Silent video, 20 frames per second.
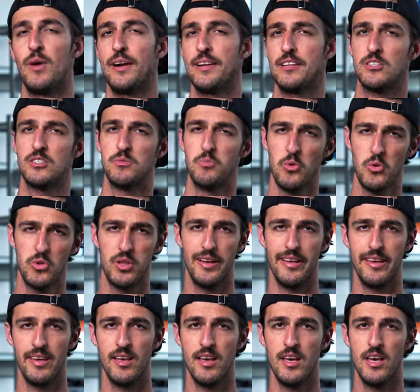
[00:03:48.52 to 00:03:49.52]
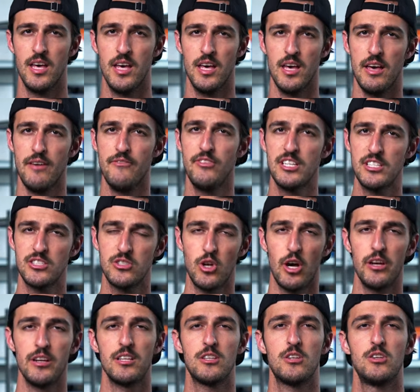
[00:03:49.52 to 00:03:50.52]
running smoothly. If it is
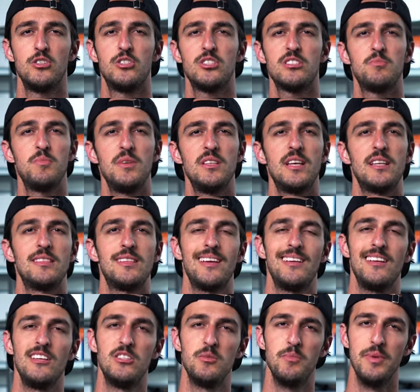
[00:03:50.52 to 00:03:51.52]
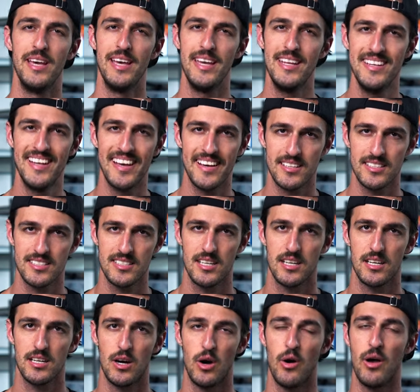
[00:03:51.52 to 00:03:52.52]
not, it could just mean that they need to be indexed.
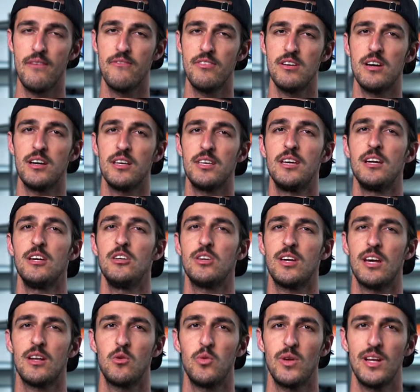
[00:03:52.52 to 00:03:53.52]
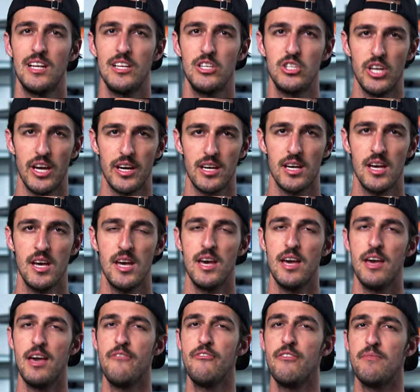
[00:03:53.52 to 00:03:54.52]
However, here you can quickly check
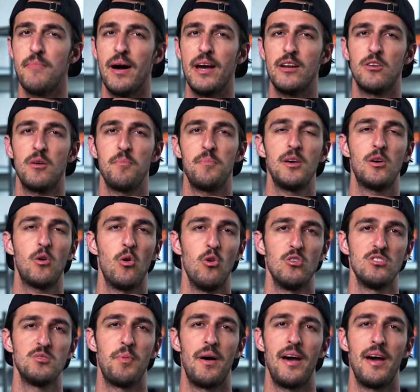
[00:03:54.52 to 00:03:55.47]
if it might not be caused